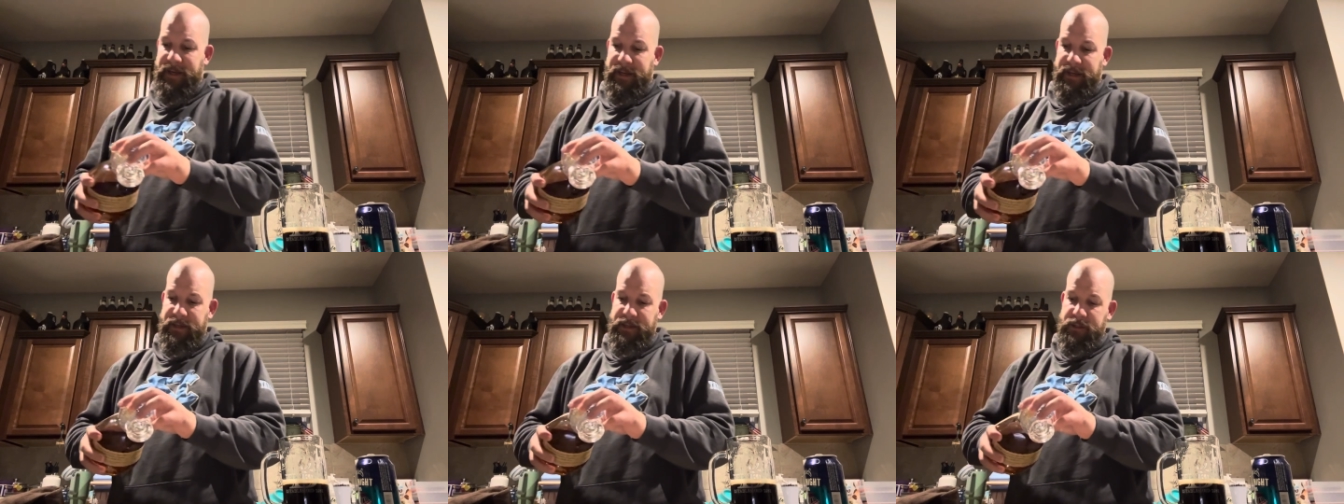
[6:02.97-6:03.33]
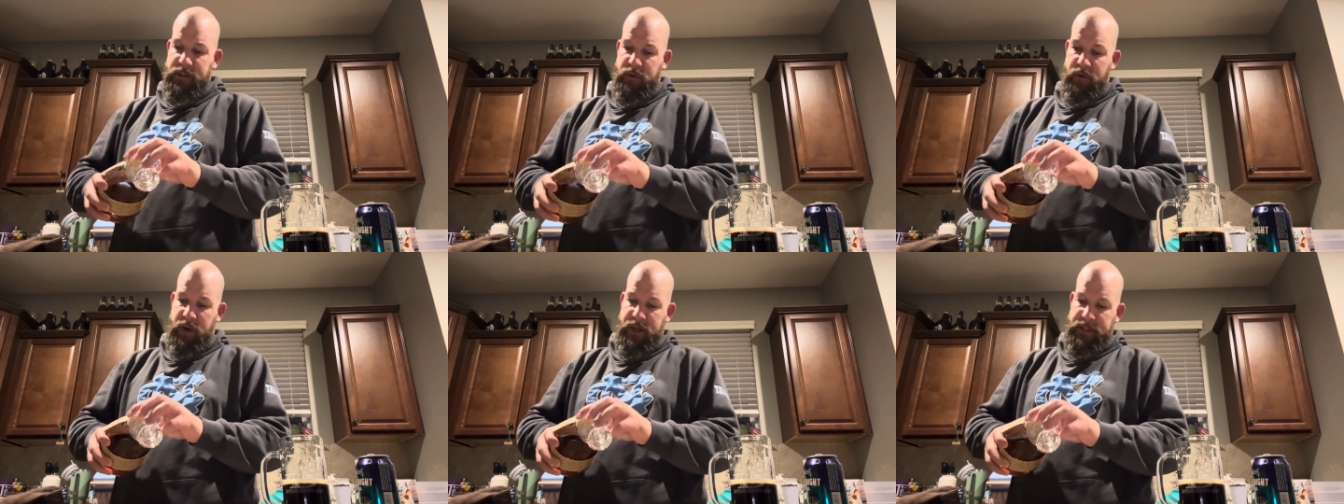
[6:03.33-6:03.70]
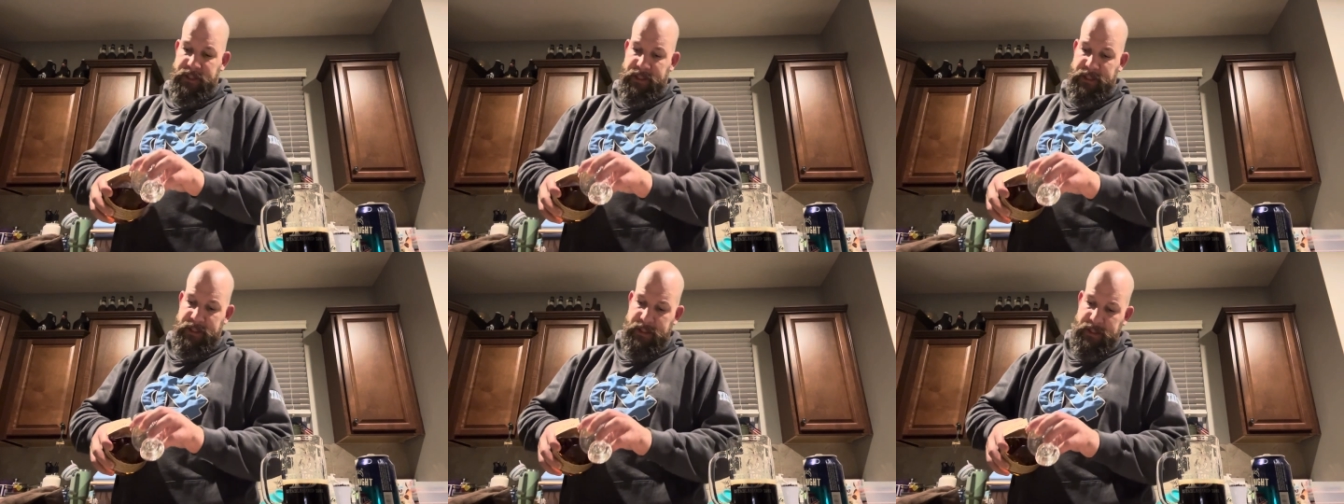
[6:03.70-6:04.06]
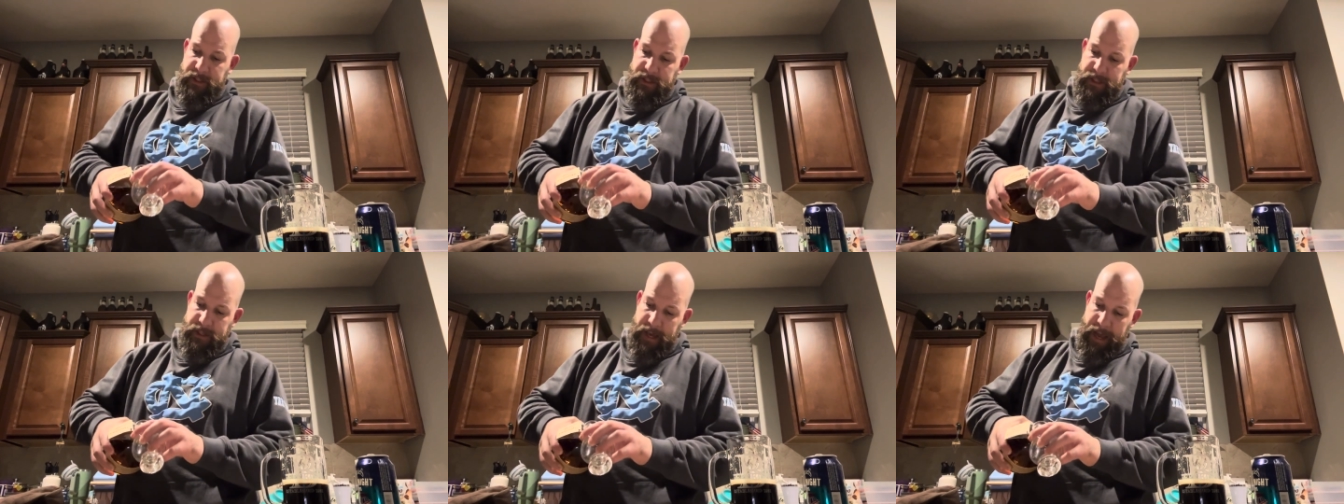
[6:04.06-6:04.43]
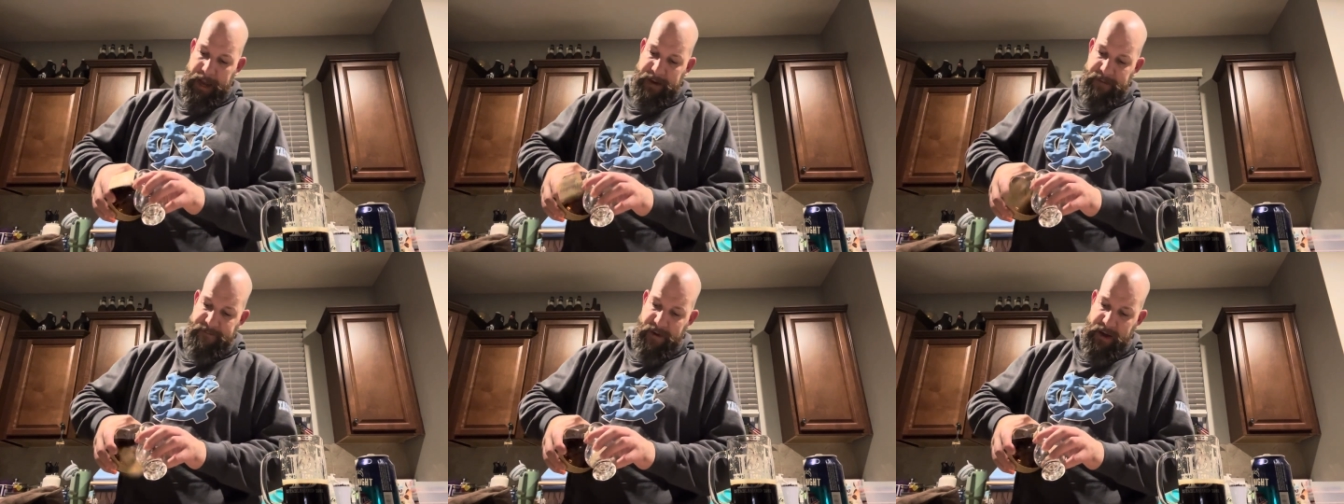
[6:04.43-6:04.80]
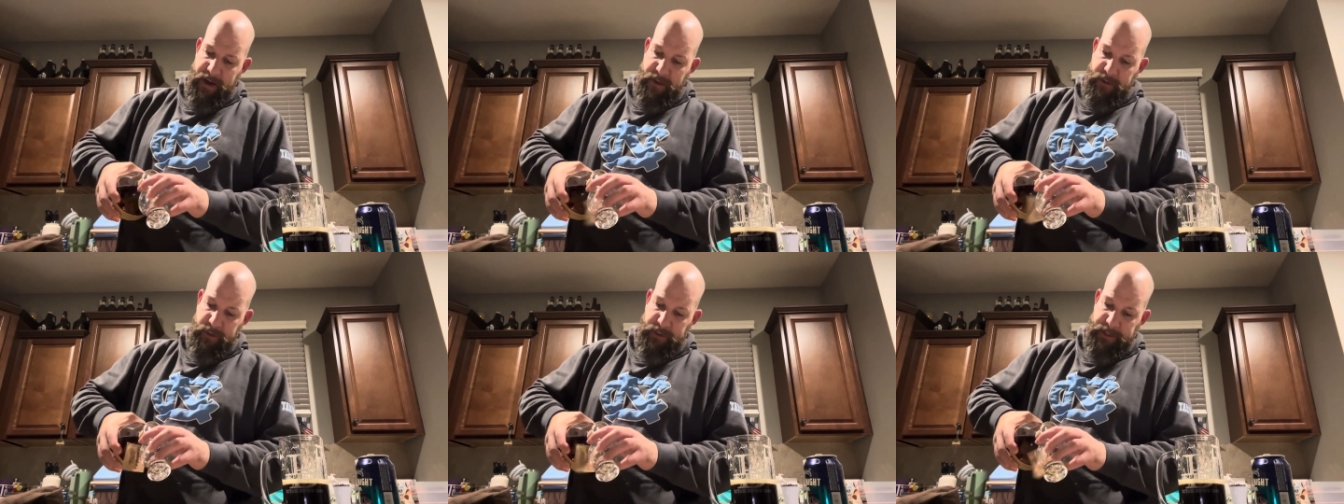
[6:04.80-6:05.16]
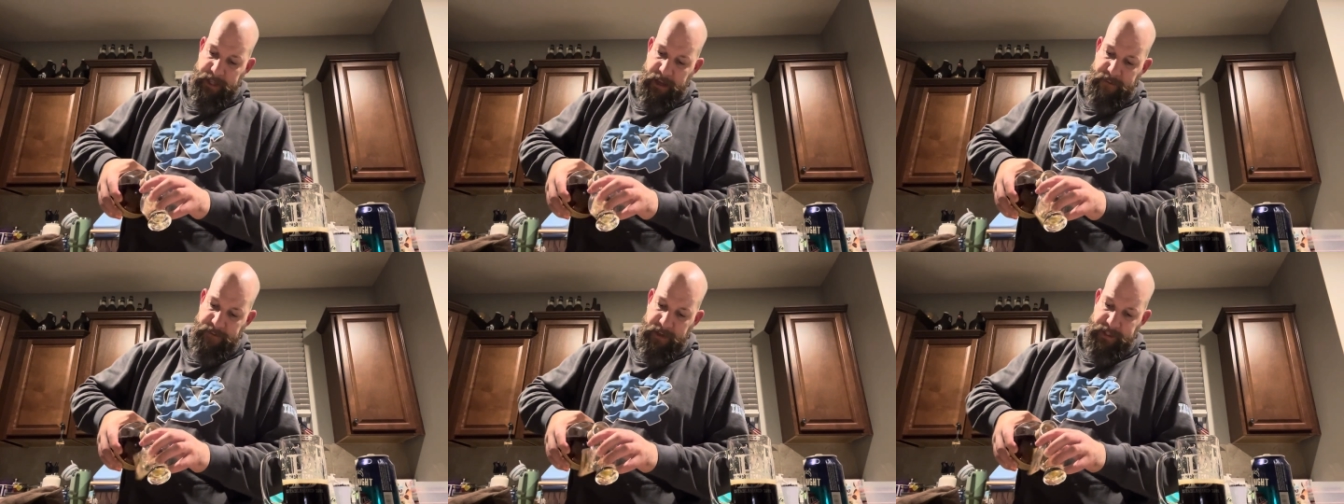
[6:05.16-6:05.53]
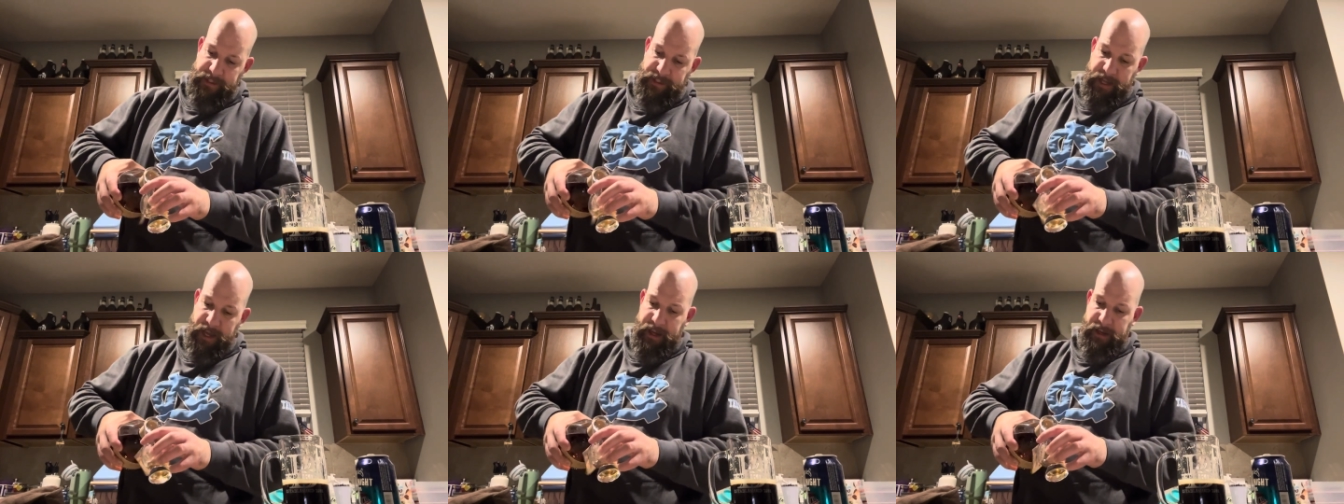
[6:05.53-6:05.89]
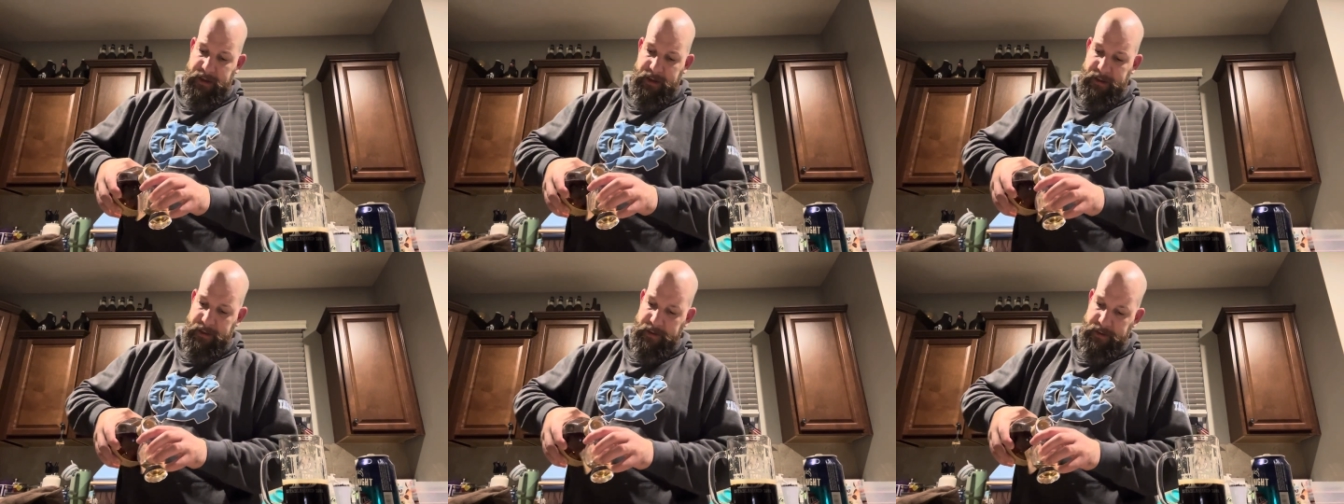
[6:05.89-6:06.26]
it. It's crazy. I can find other stuff that's like,